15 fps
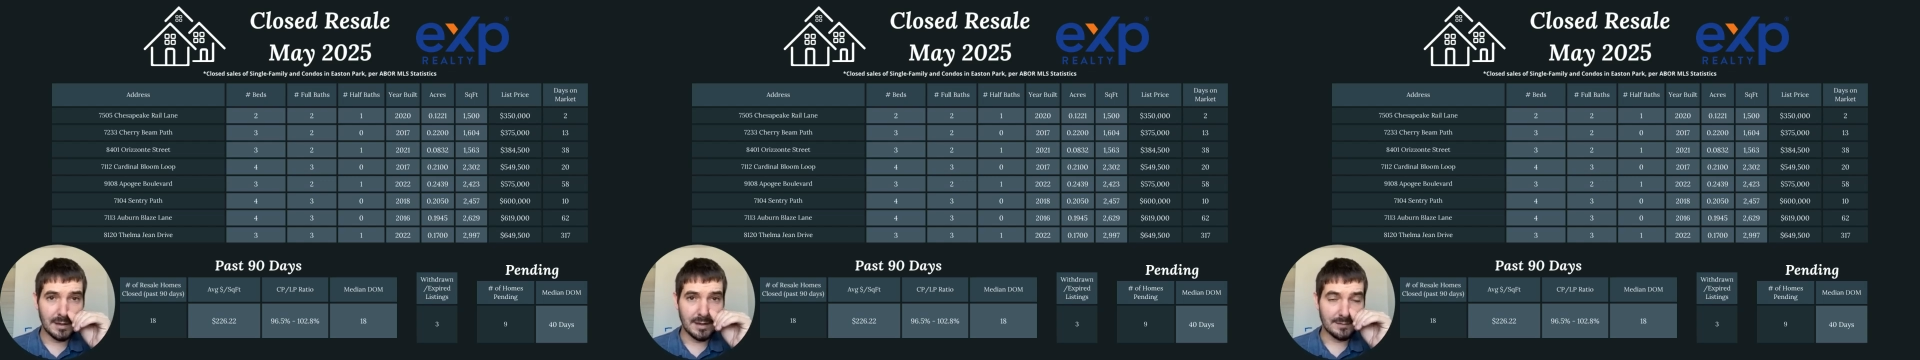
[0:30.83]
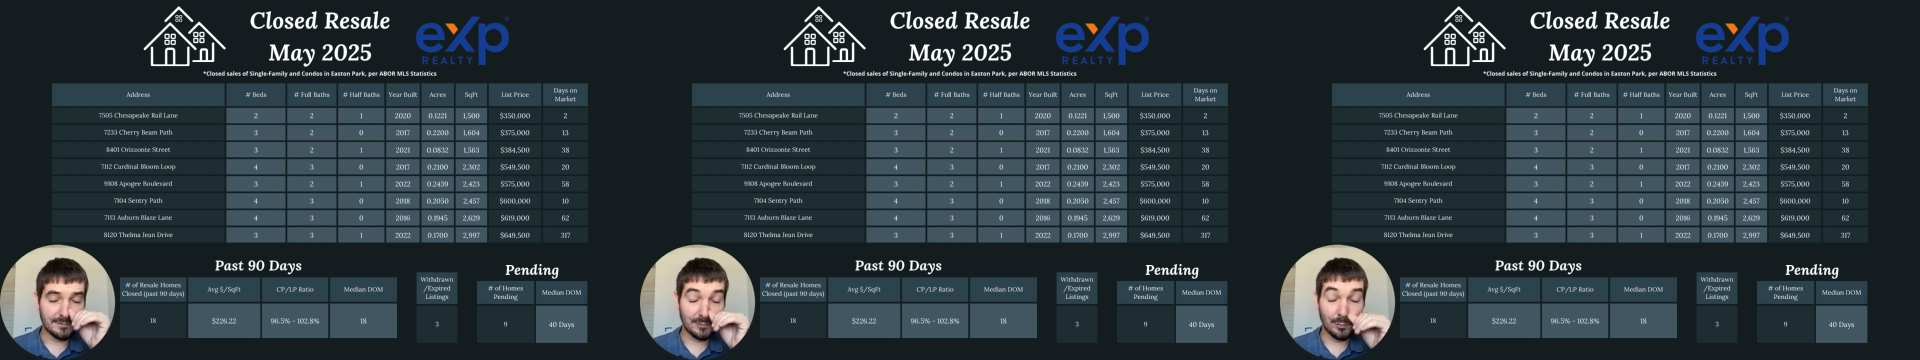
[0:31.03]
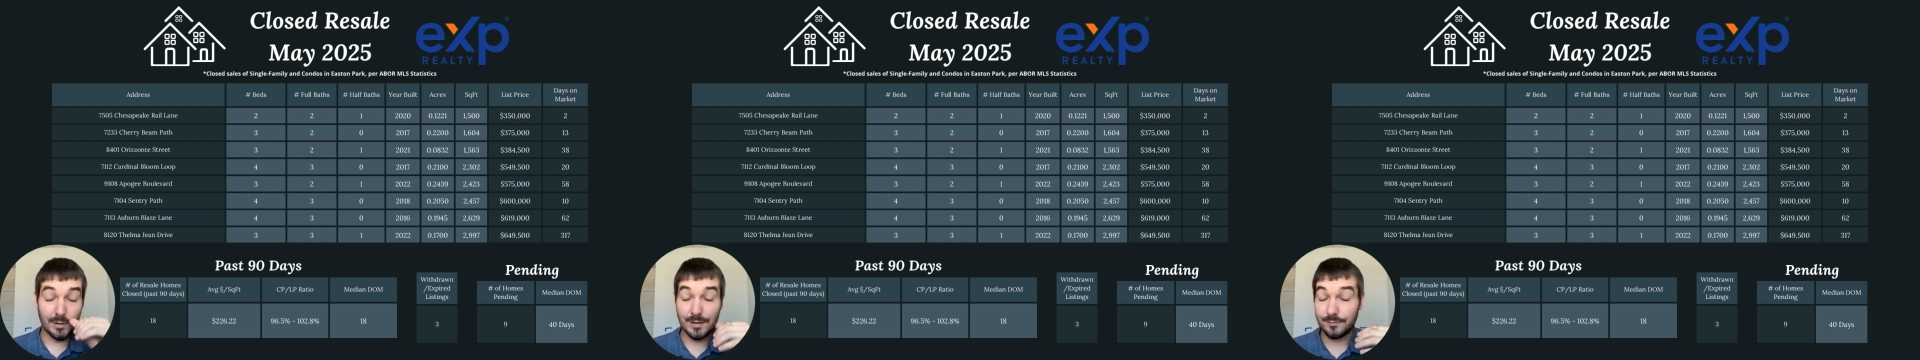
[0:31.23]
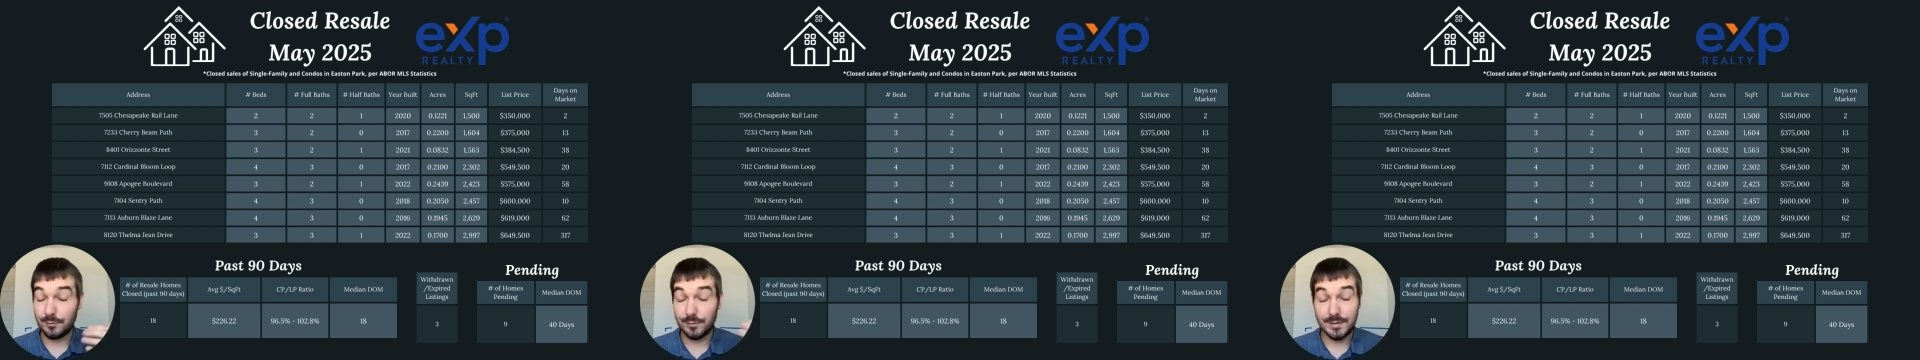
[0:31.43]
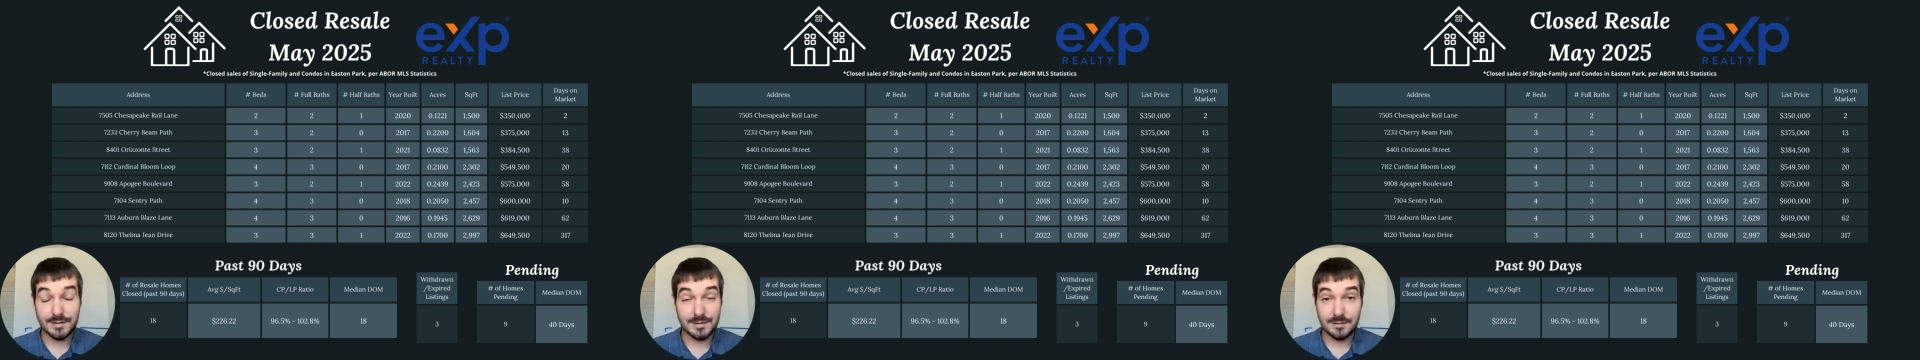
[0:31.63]
for whatever
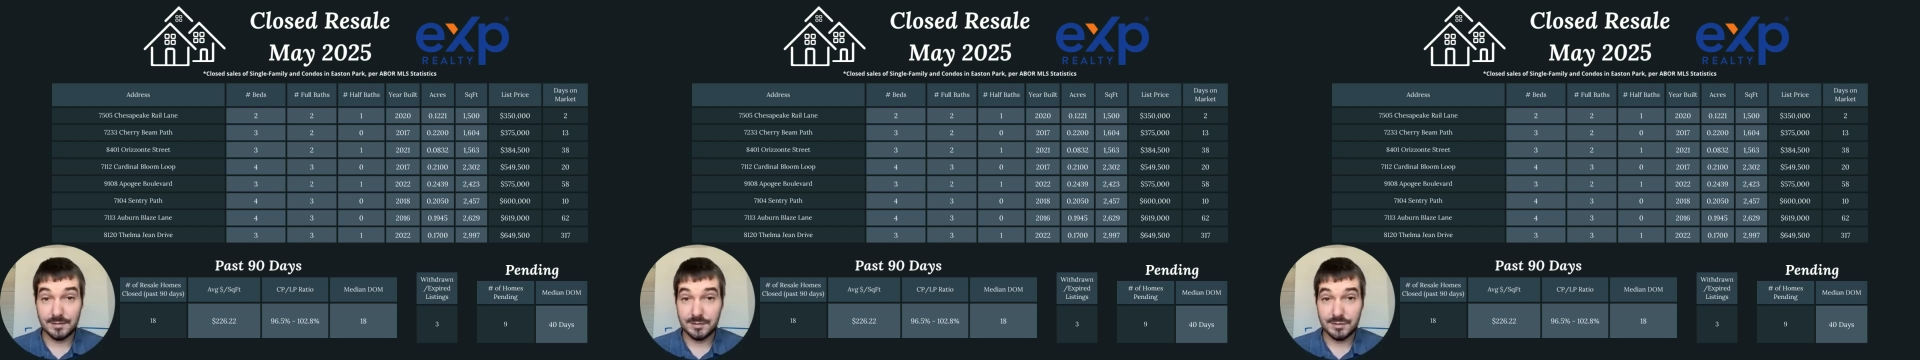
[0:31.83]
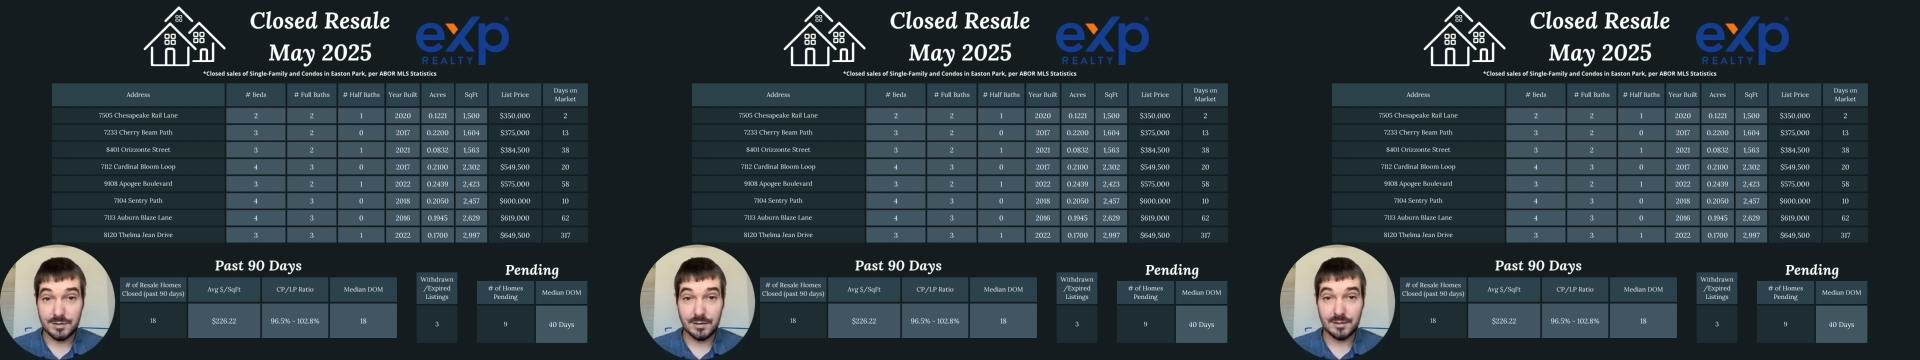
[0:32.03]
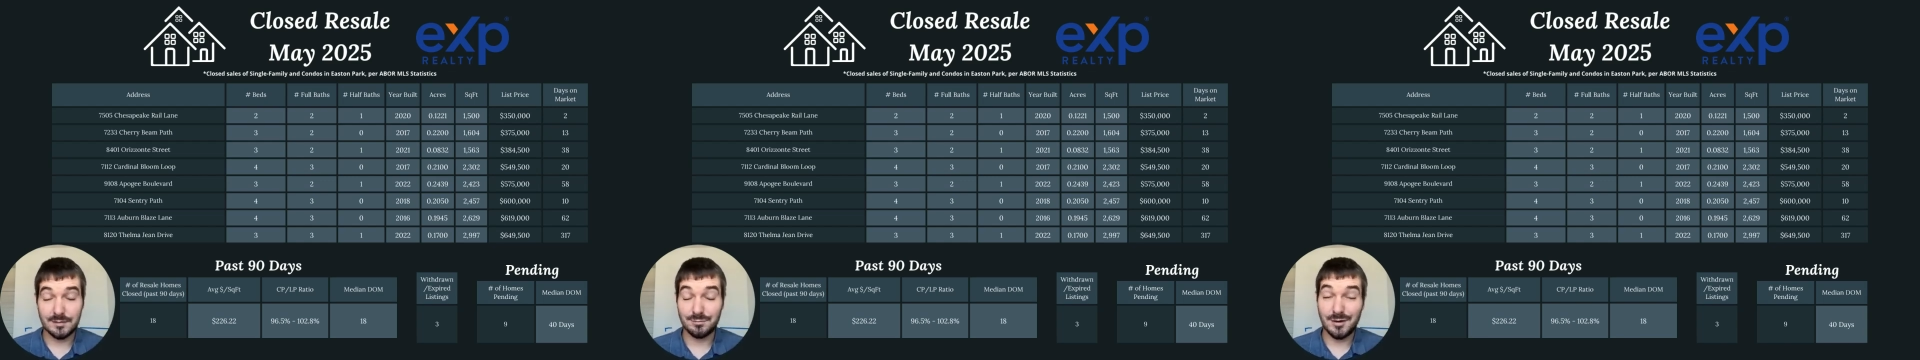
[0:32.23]
reason this year,